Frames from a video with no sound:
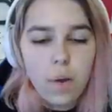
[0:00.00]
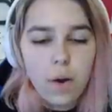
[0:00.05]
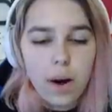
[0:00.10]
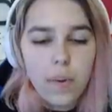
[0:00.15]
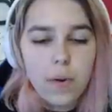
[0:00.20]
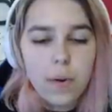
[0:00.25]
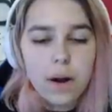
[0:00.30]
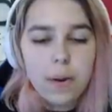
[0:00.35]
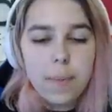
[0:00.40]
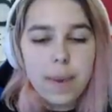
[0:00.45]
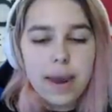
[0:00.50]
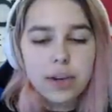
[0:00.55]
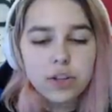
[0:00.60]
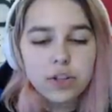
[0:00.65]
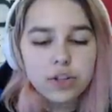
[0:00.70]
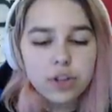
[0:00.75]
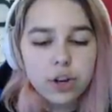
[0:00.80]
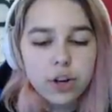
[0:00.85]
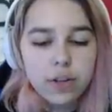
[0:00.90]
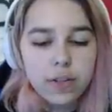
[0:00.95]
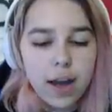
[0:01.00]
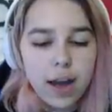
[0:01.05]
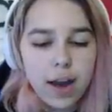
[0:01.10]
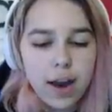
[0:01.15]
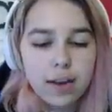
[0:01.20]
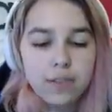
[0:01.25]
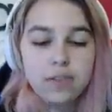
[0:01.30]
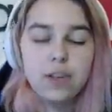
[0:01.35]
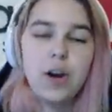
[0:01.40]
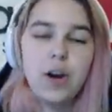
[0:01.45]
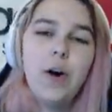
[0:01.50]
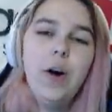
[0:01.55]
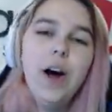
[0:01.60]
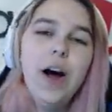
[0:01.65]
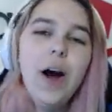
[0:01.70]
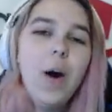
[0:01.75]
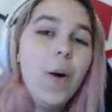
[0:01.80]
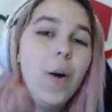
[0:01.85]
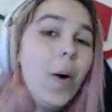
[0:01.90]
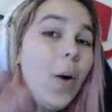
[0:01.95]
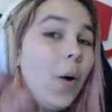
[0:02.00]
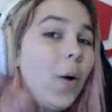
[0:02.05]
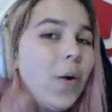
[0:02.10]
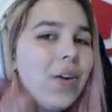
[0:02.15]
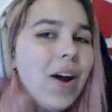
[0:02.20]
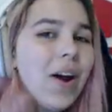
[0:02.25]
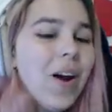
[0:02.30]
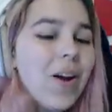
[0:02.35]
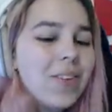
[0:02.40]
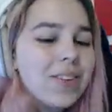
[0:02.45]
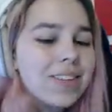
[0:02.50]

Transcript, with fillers: I want to make sure that so. Who knows?